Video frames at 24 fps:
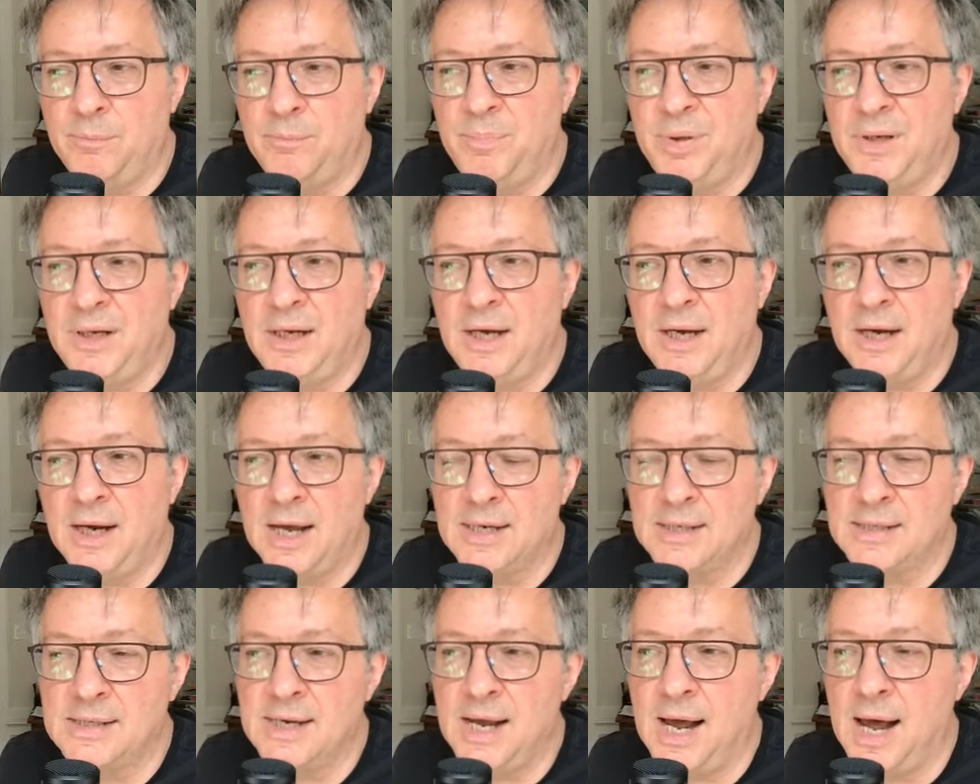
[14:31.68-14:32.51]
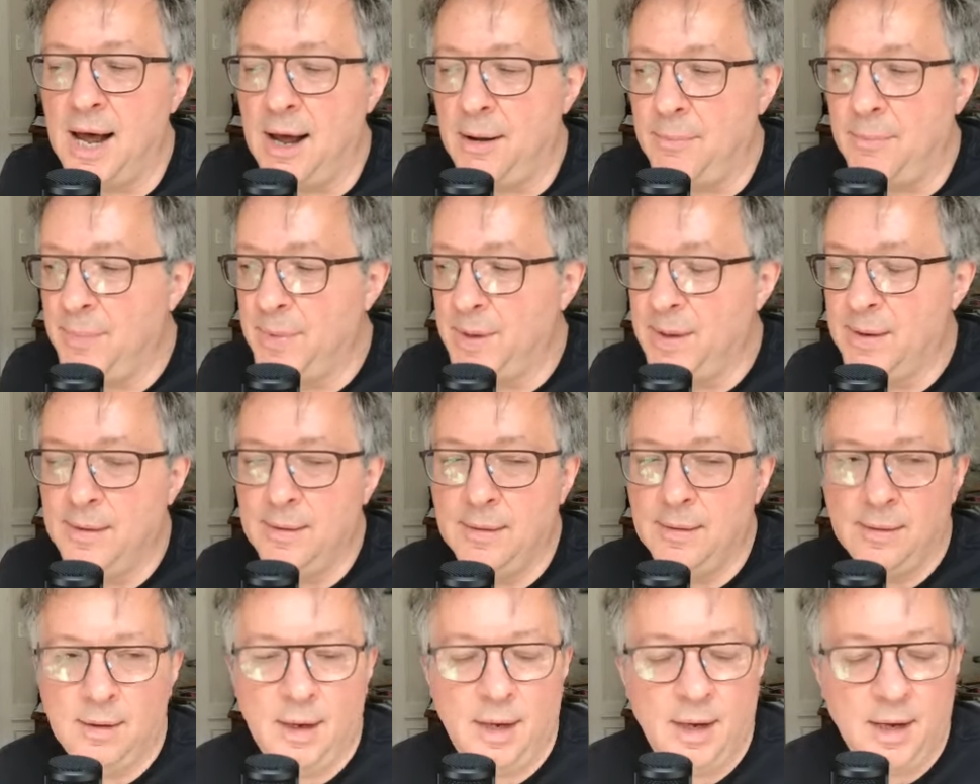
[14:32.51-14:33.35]
beating us up.
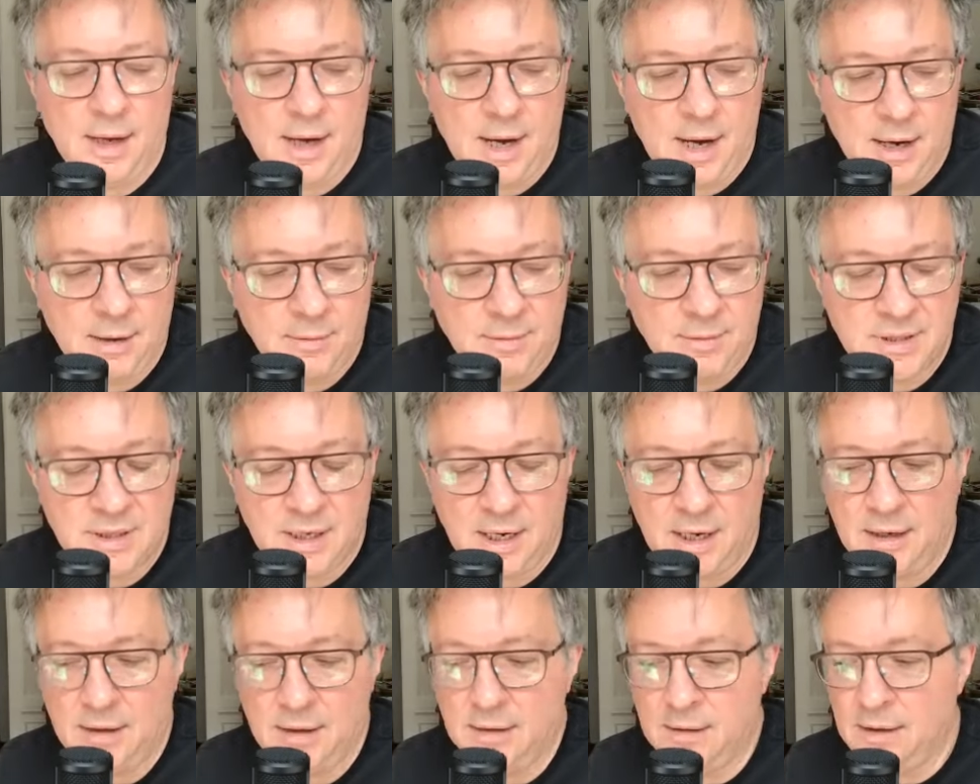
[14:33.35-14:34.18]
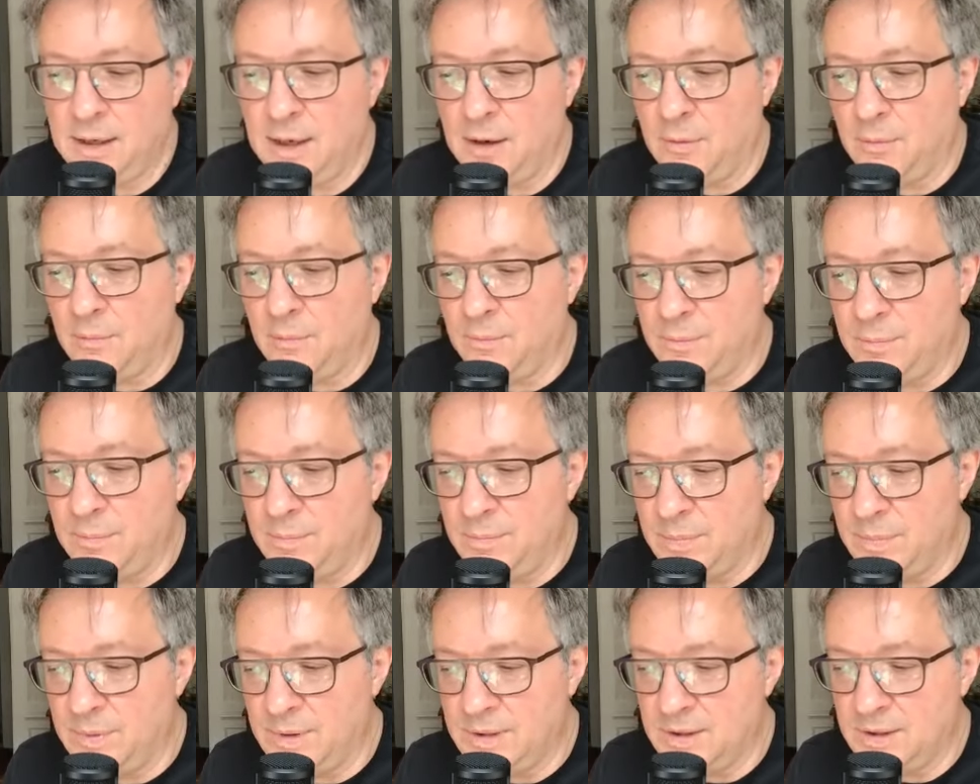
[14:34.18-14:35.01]
And
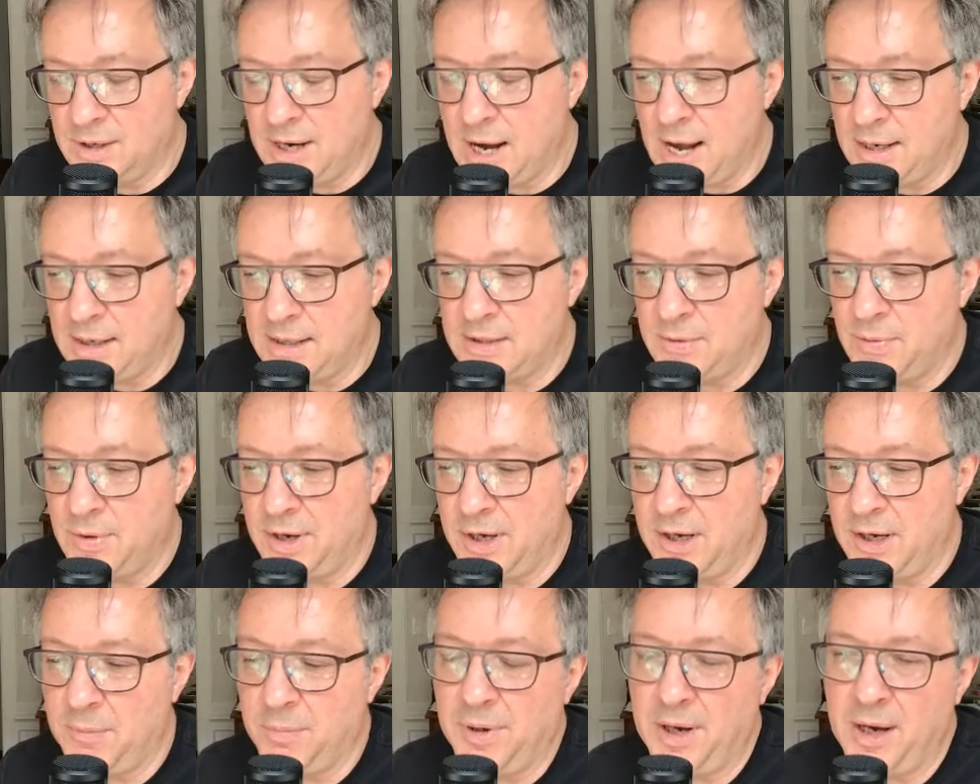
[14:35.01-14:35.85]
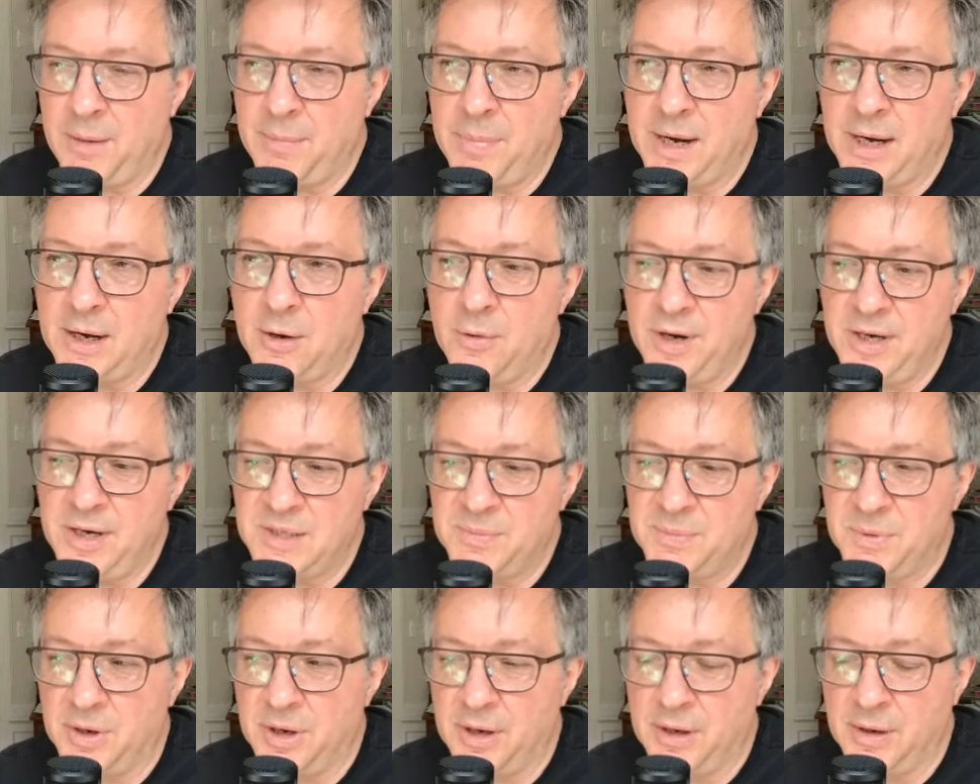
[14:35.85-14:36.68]
Dukakis wanted to play by
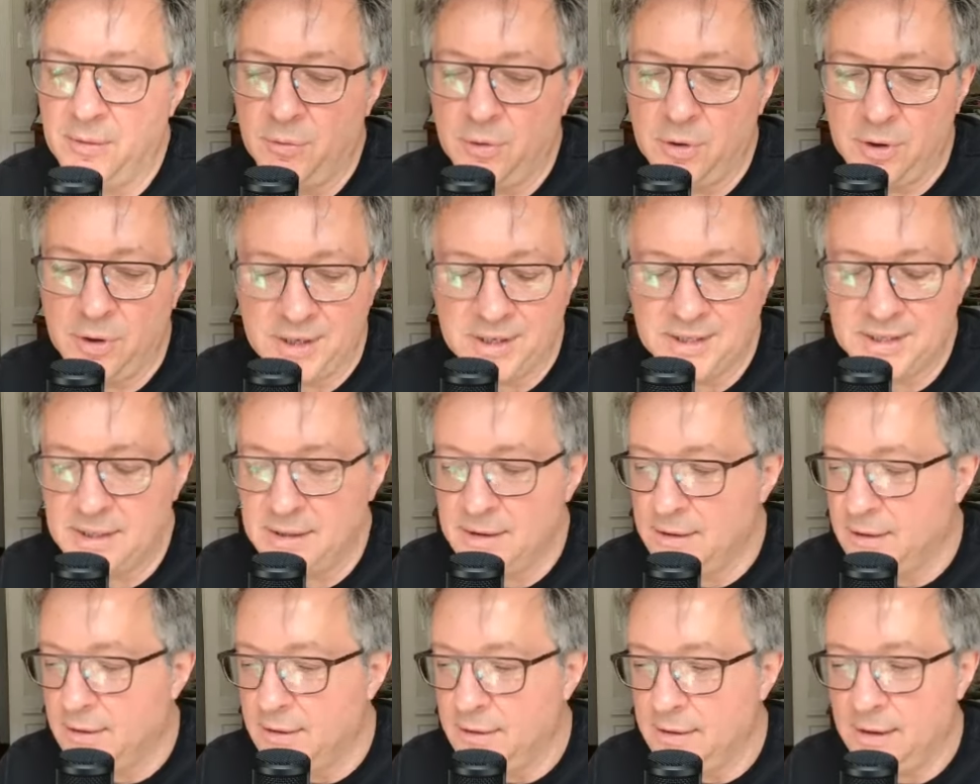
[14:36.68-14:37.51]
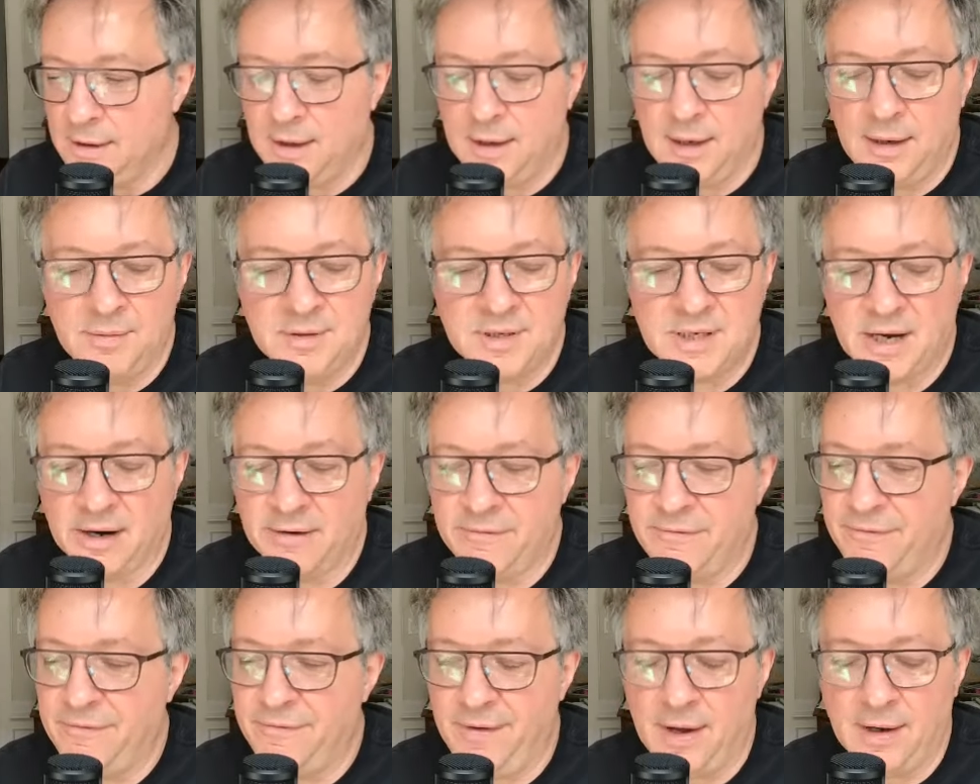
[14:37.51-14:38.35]
Queensberry rules. And I was like,
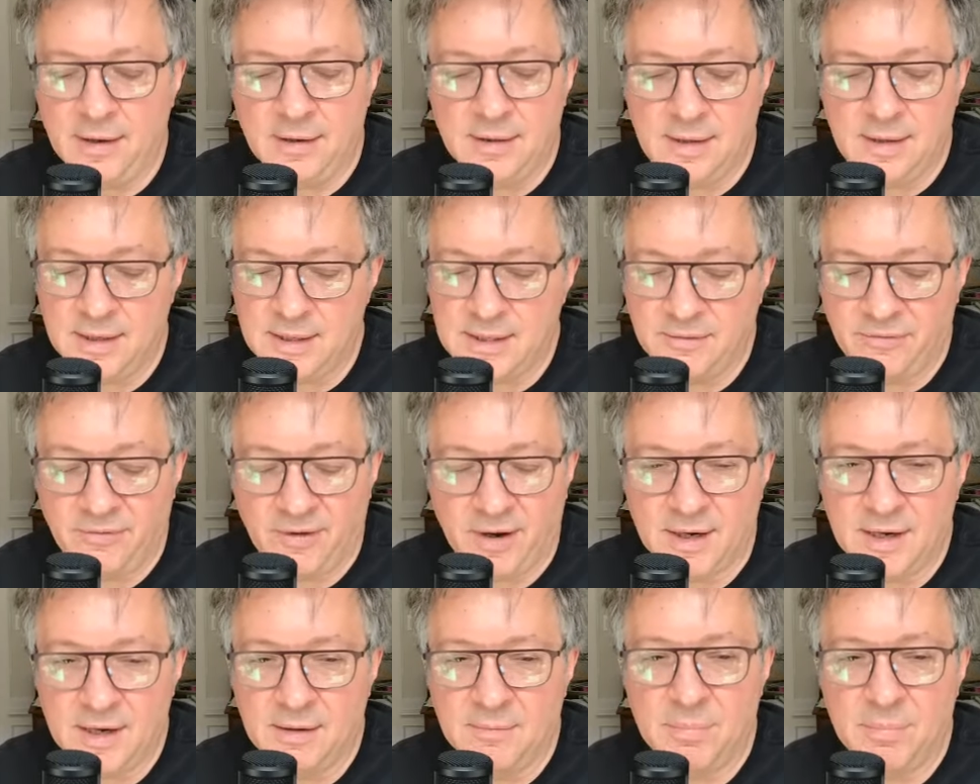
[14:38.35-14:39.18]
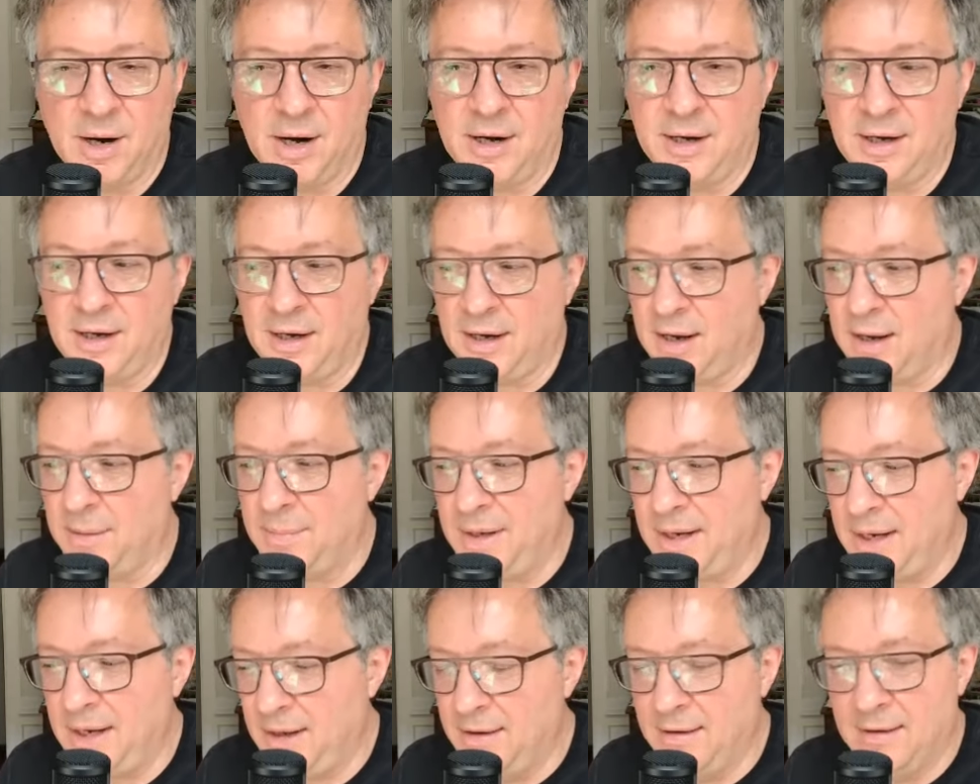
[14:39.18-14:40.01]
fuck this fucking party. I
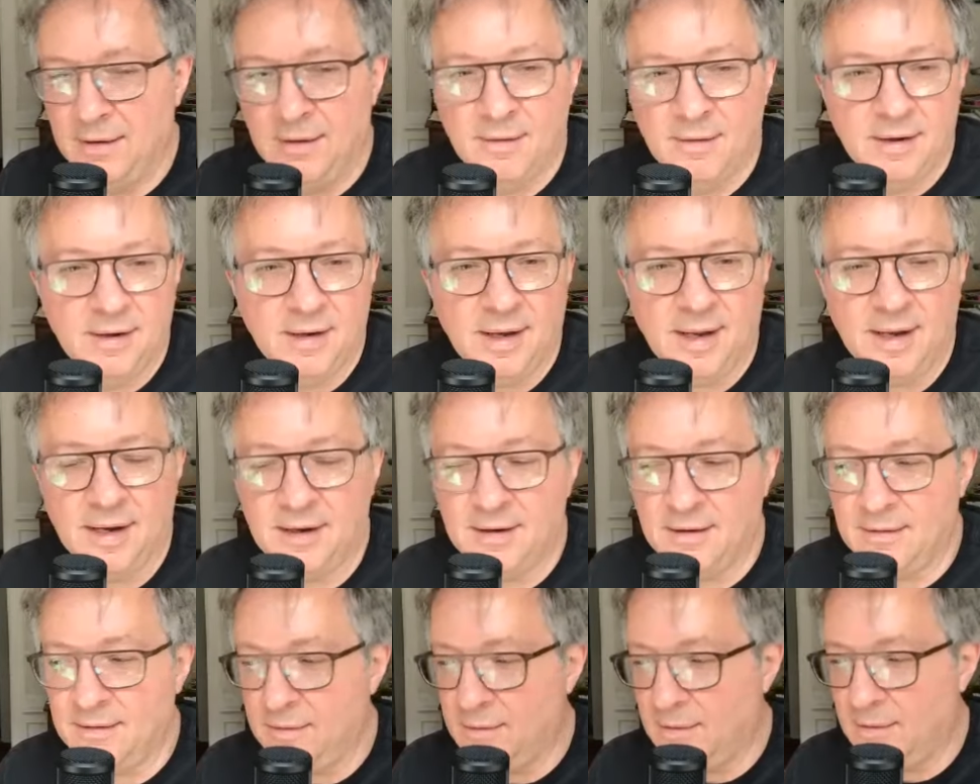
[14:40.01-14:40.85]
mean, like